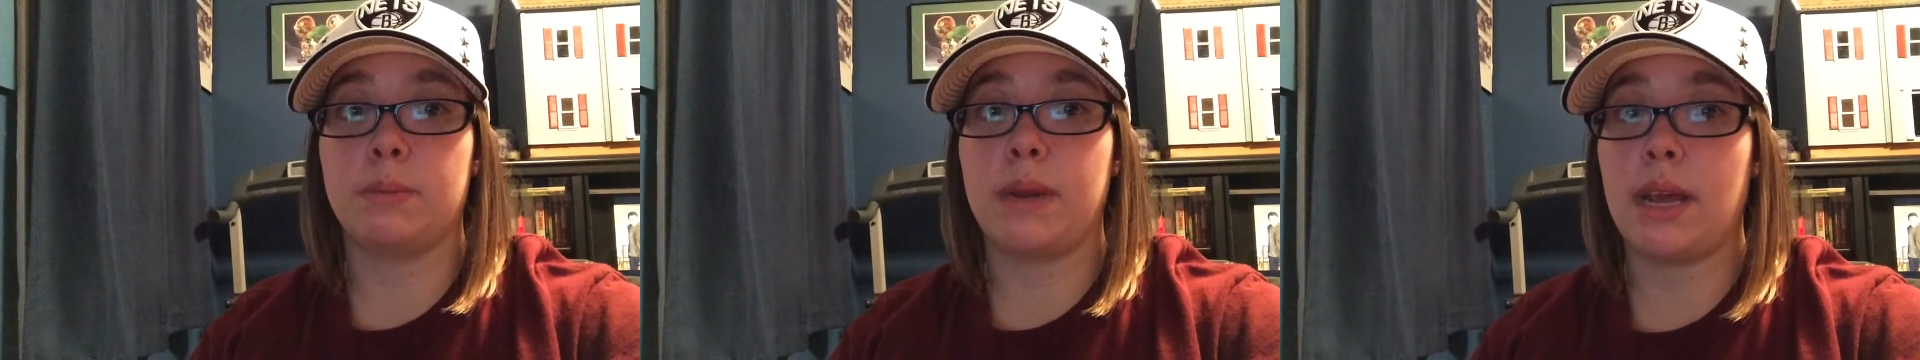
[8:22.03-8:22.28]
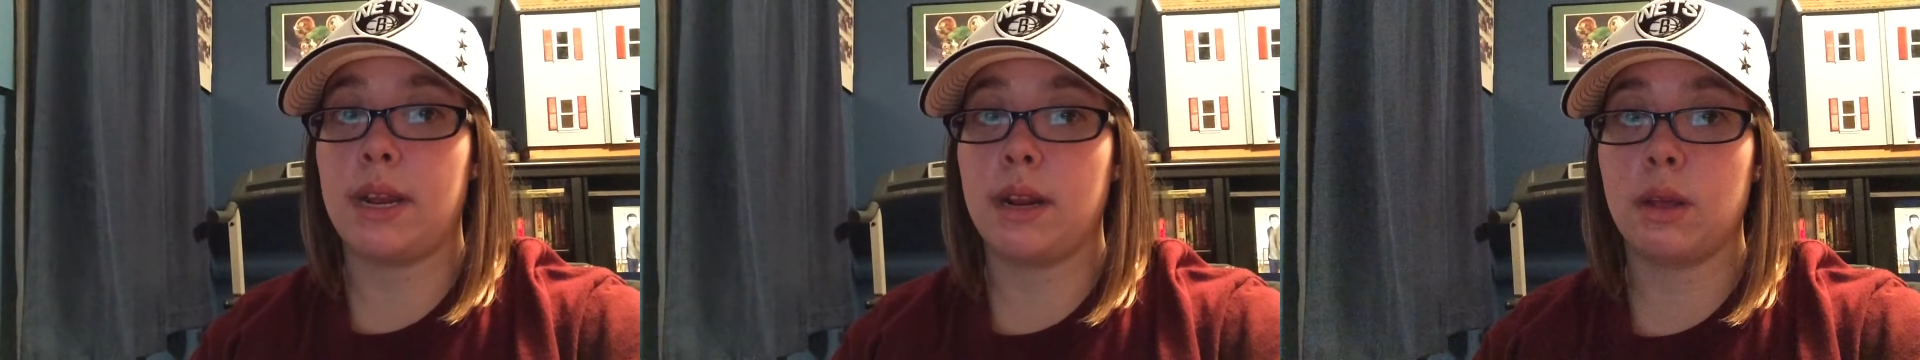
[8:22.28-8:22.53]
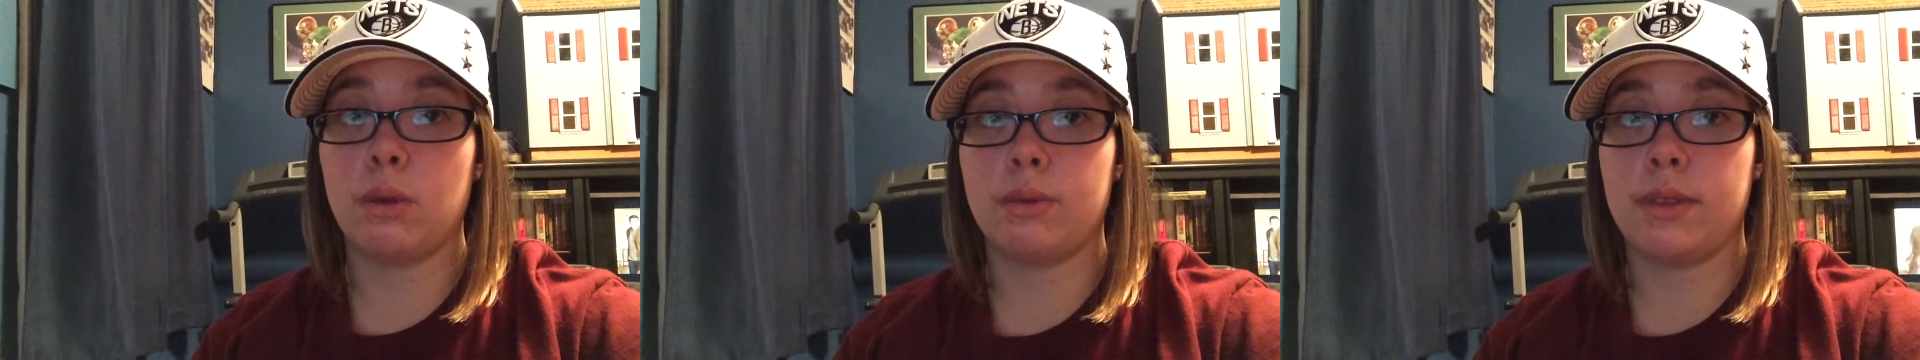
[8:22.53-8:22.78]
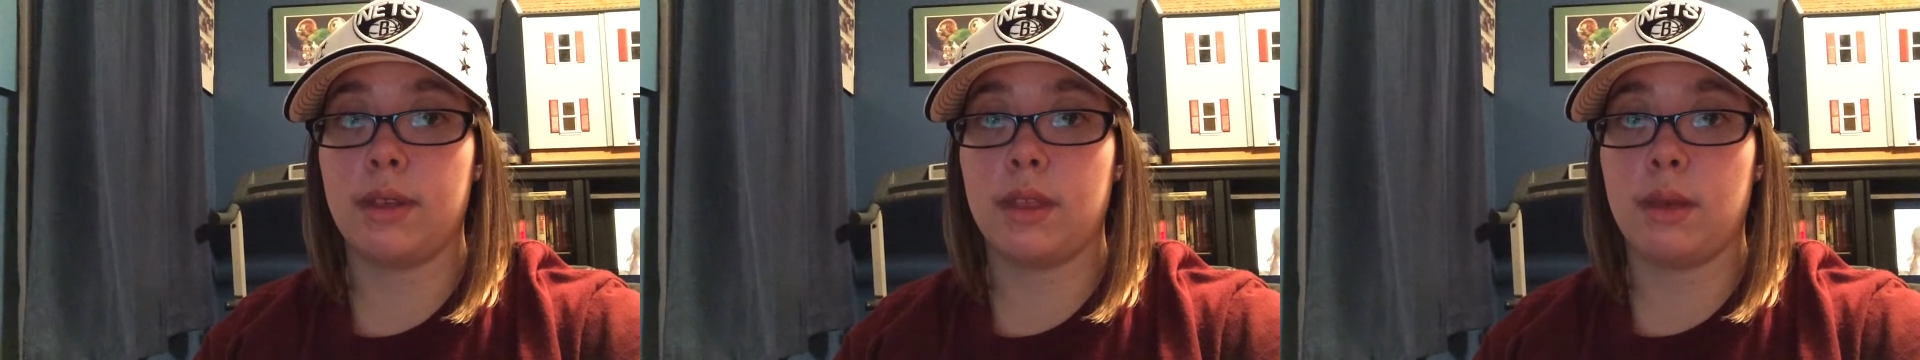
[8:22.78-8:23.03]
but I didn't go
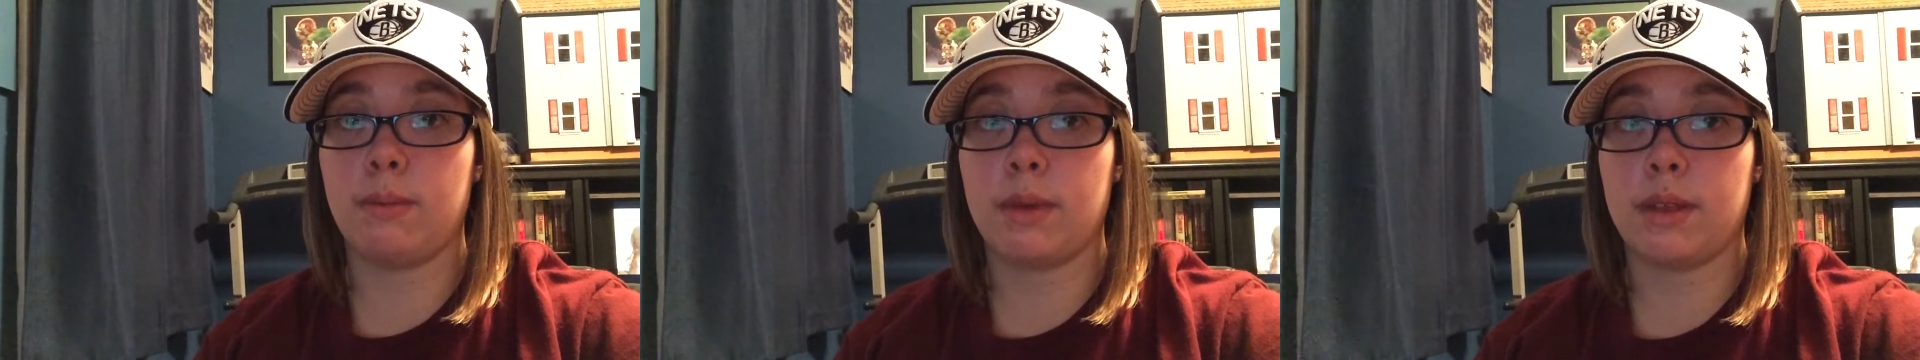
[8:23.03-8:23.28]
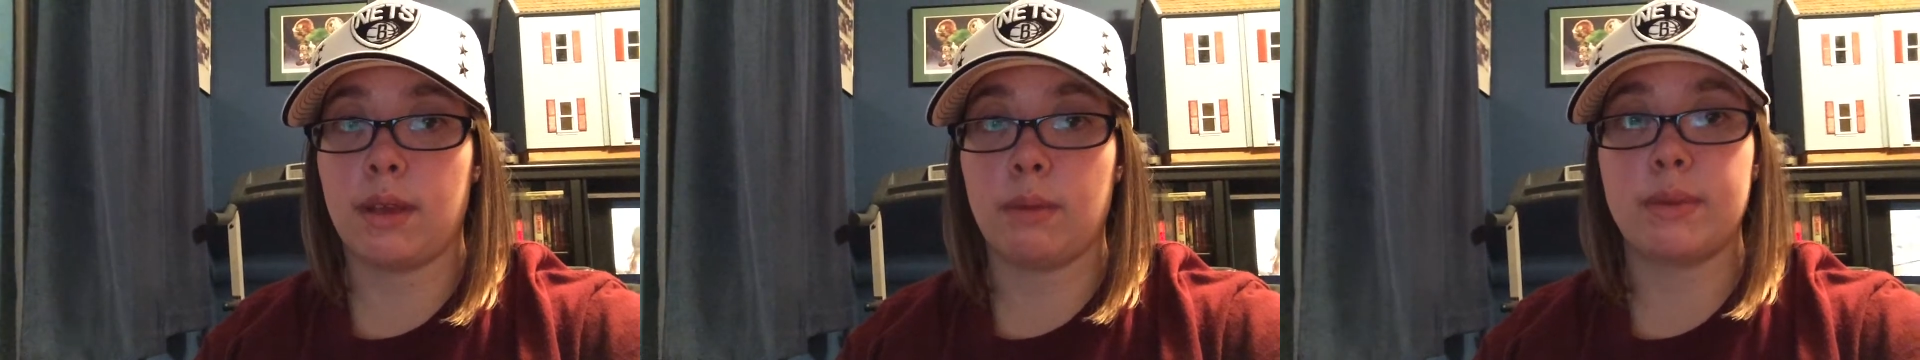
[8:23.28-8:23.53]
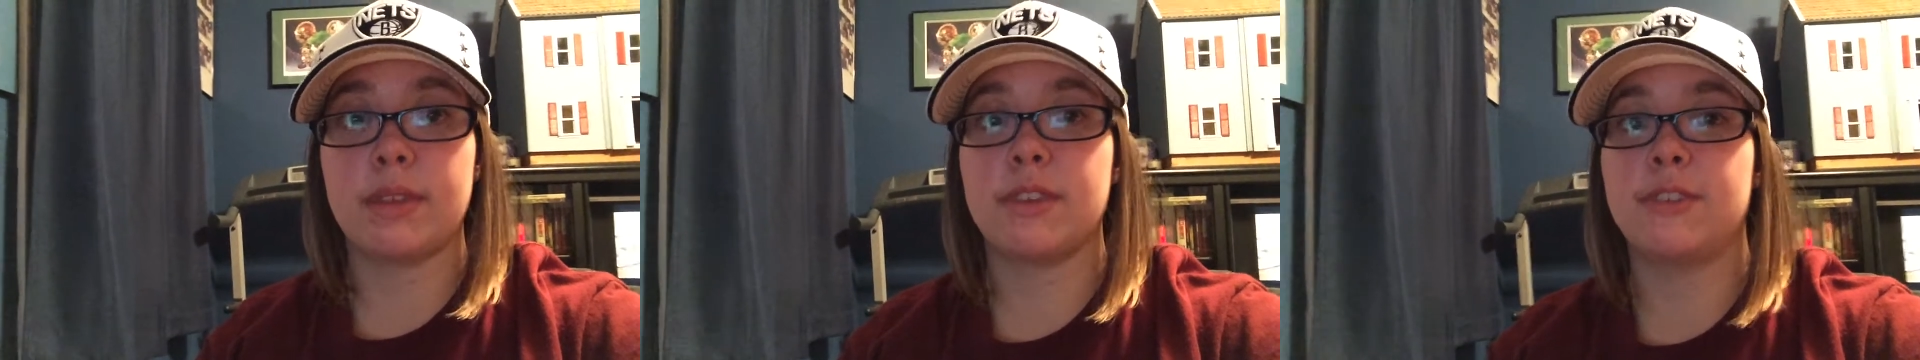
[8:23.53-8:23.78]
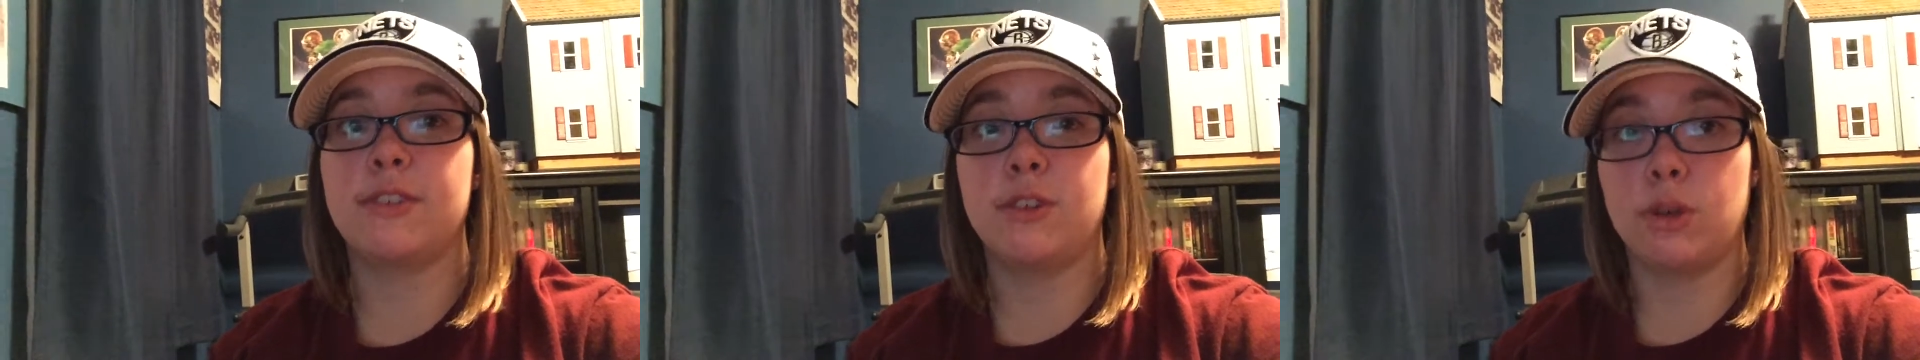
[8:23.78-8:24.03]
see them because I was
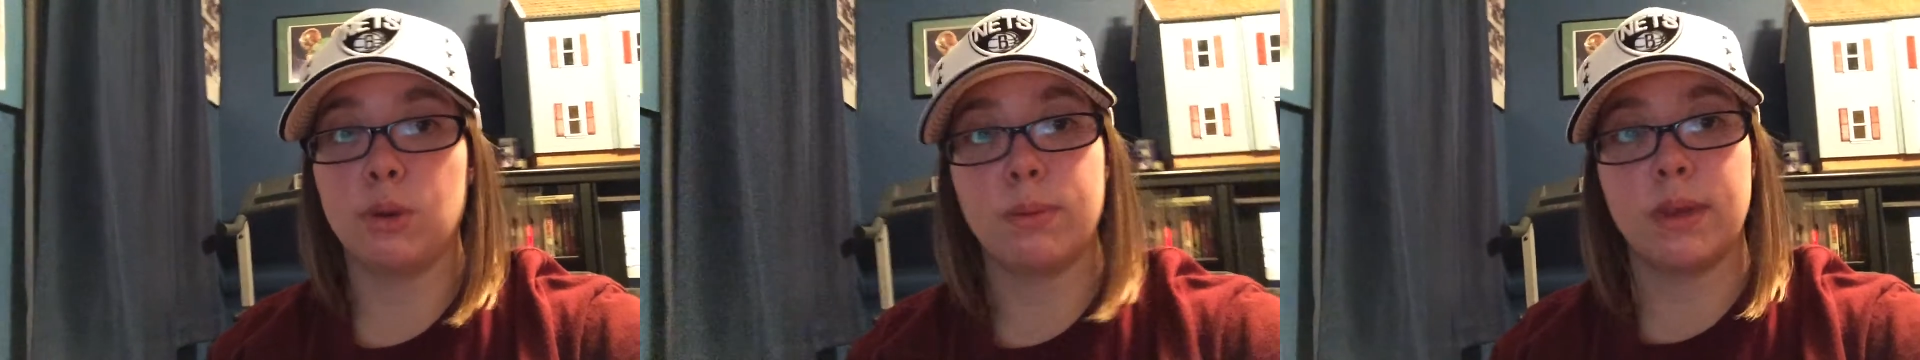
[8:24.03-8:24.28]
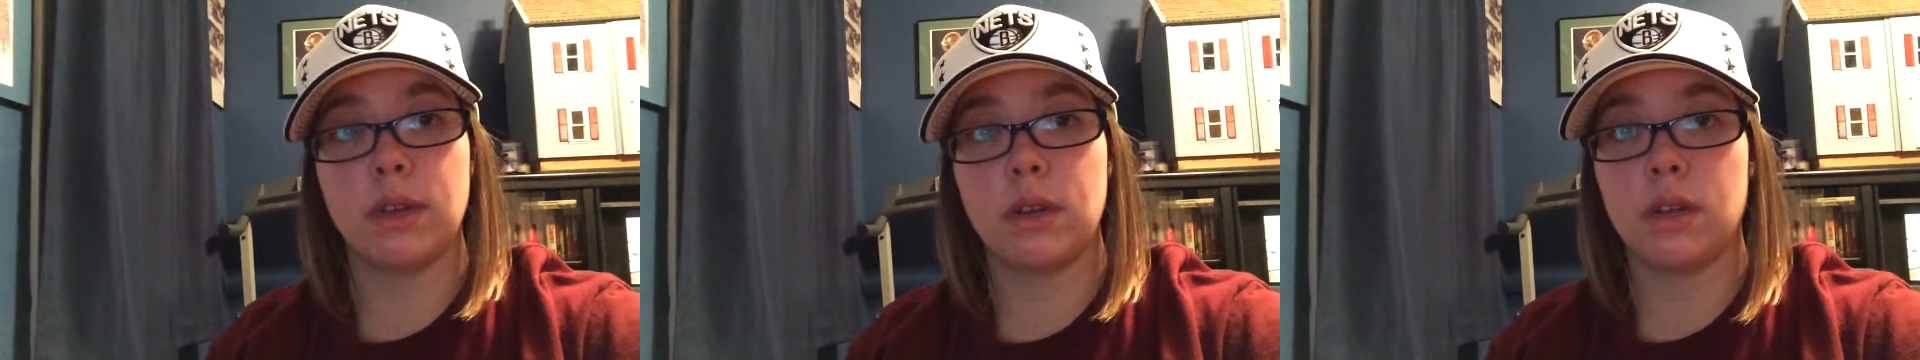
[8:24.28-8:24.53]
stupid.